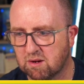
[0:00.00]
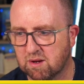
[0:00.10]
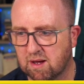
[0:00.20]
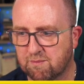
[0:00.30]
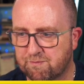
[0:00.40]

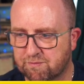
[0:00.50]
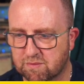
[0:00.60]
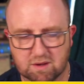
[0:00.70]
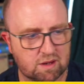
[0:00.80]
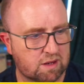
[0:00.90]
Okay.
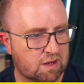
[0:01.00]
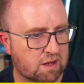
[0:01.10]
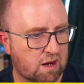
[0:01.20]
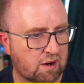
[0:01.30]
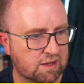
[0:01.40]

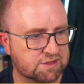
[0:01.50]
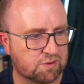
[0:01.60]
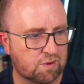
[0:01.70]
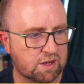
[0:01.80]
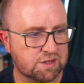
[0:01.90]
All right,
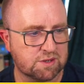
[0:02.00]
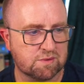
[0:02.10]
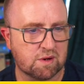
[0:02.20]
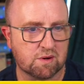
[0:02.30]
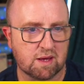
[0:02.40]
so 1 and
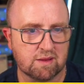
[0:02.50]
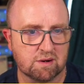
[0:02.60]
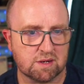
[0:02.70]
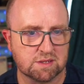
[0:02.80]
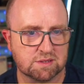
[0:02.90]
2. Okay,
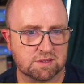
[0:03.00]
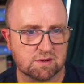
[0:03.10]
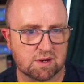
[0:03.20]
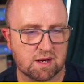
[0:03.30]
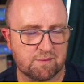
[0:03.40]
there it is.
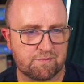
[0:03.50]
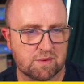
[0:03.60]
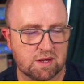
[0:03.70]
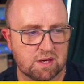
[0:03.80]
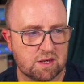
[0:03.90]
Okay.
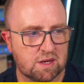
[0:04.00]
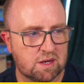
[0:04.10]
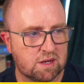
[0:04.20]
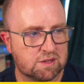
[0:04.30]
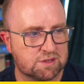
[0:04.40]

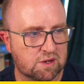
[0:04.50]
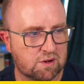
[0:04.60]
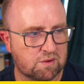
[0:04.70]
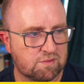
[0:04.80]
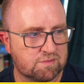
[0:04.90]

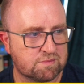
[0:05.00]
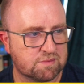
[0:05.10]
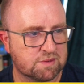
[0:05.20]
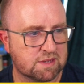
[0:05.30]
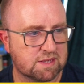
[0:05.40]
So
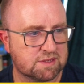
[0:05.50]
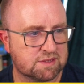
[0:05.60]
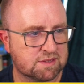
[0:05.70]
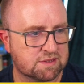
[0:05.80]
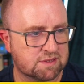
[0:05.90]

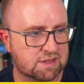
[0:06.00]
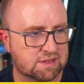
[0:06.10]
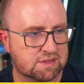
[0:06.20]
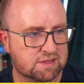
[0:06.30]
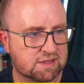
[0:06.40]
let's
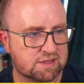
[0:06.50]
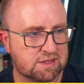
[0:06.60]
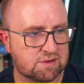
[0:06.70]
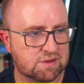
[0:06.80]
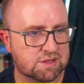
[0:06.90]

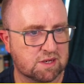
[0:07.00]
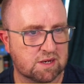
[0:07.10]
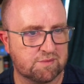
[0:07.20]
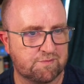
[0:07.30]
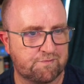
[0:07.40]
continue this
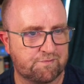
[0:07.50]
on.